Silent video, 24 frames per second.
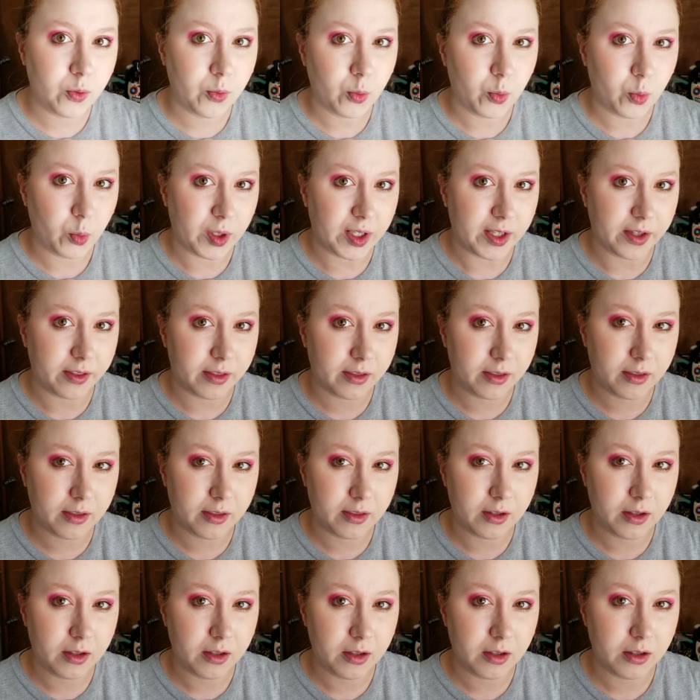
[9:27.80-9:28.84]
with
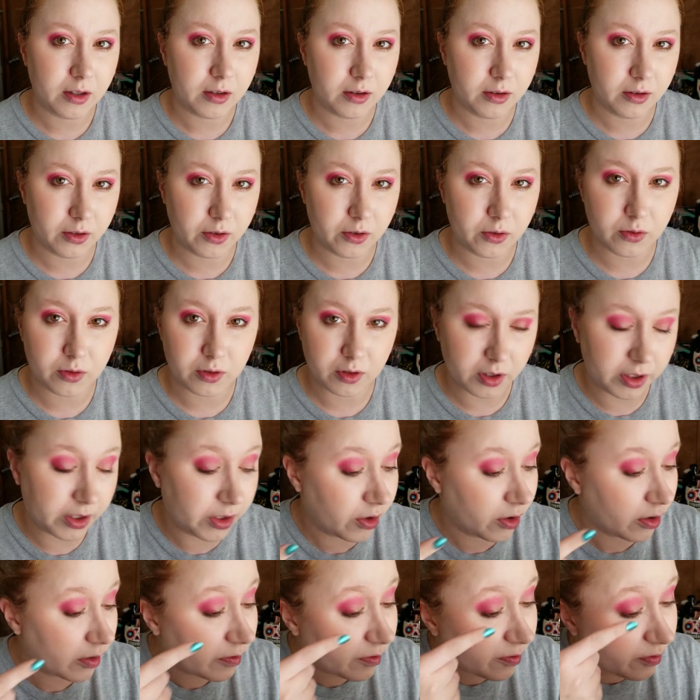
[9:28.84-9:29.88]
little
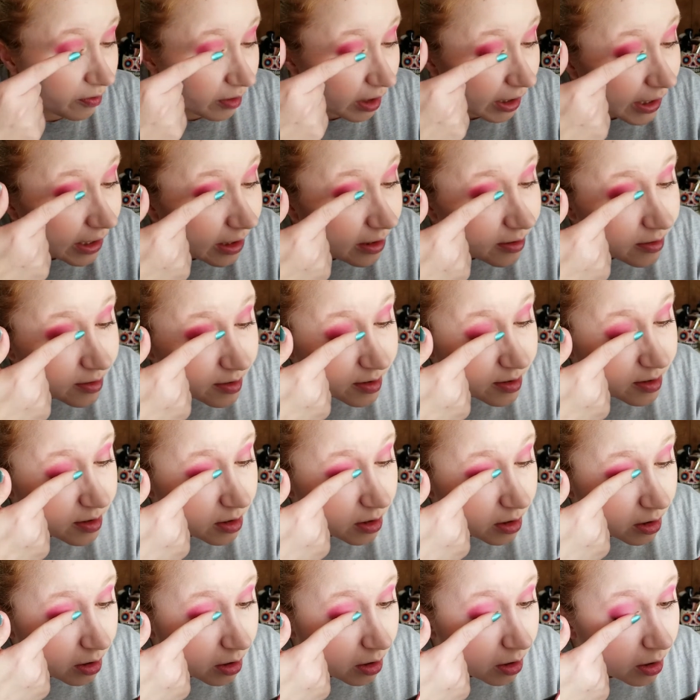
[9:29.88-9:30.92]
glitter flakes.
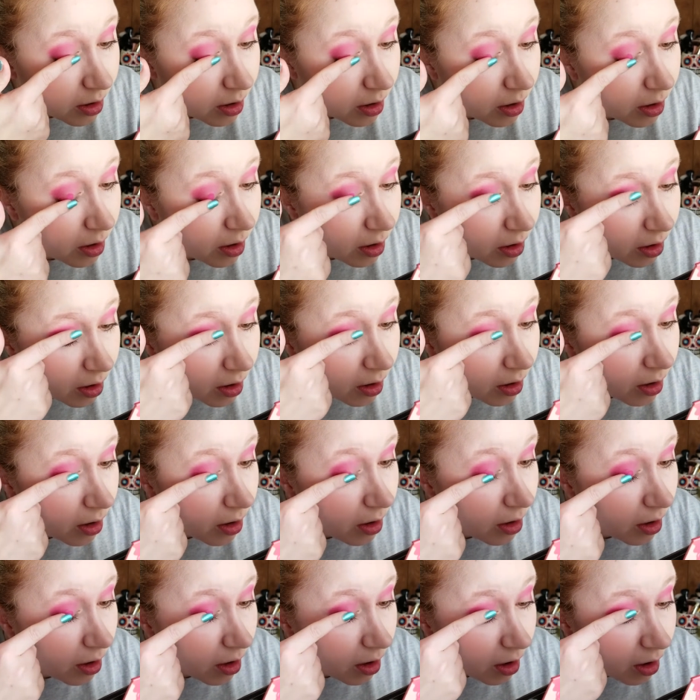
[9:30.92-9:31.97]

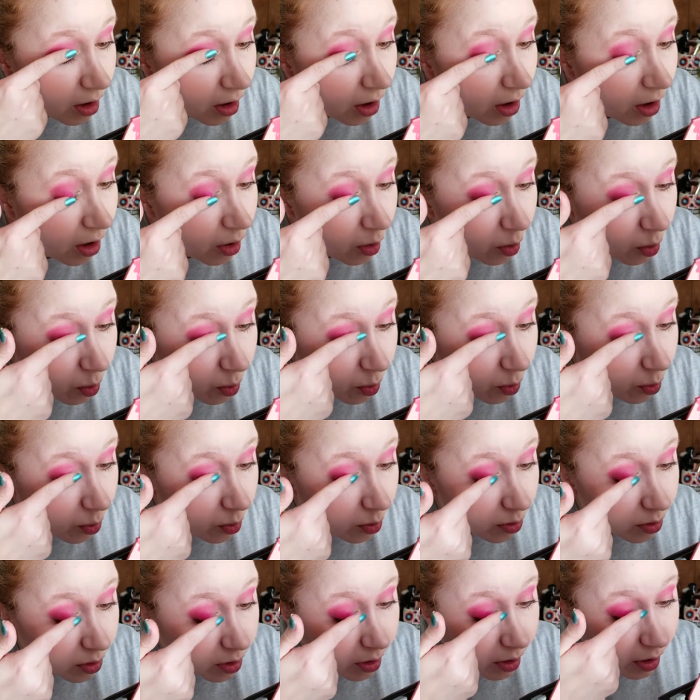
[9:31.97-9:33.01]
Oh
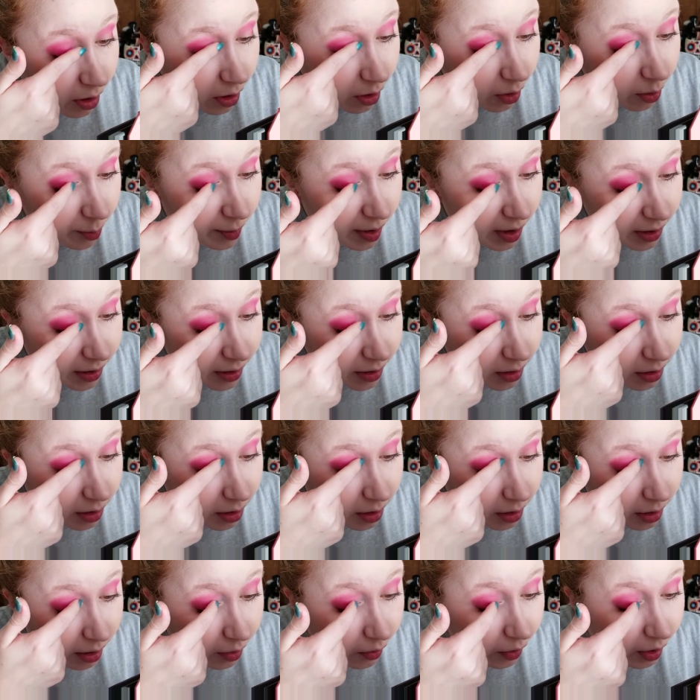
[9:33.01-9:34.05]
my.
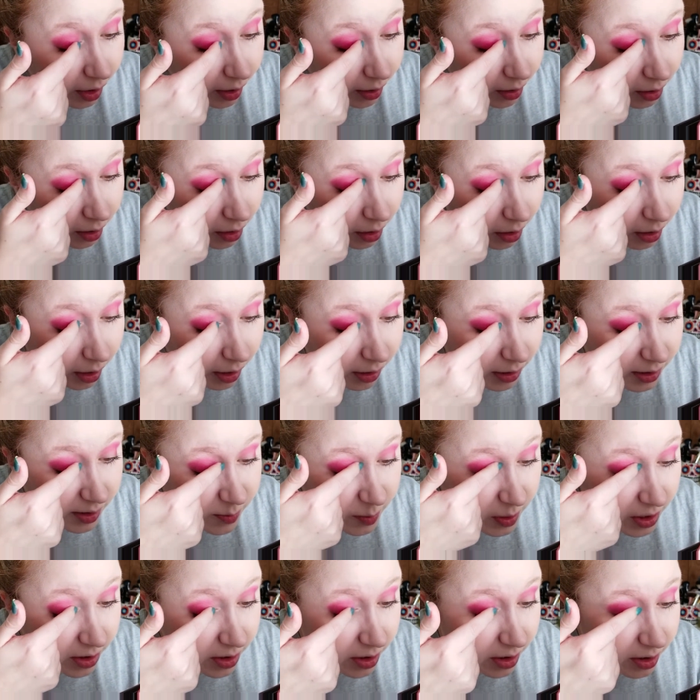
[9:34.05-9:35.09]
Okay. I
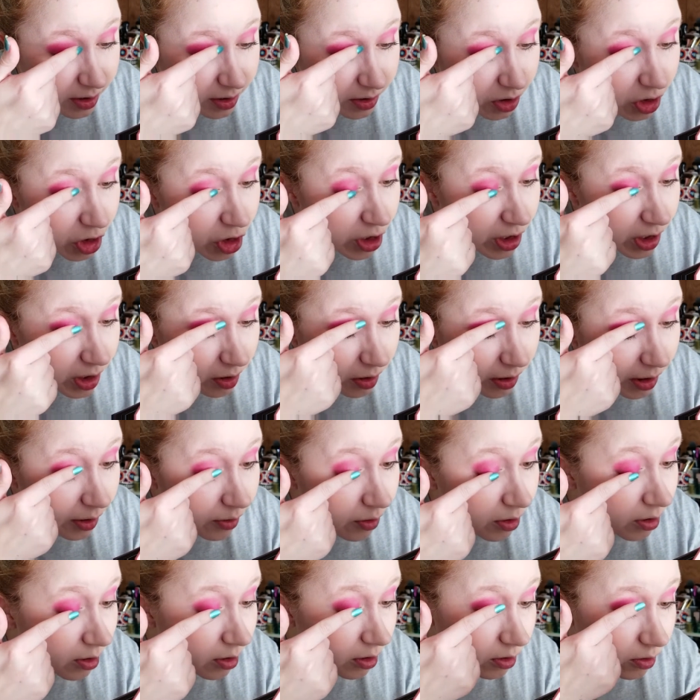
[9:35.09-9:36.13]
expected it to sheer out a
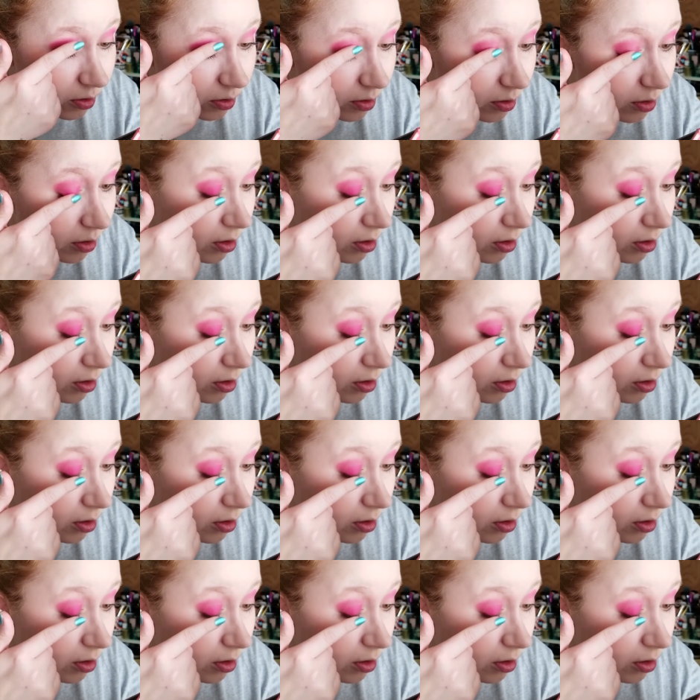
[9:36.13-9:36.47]
little,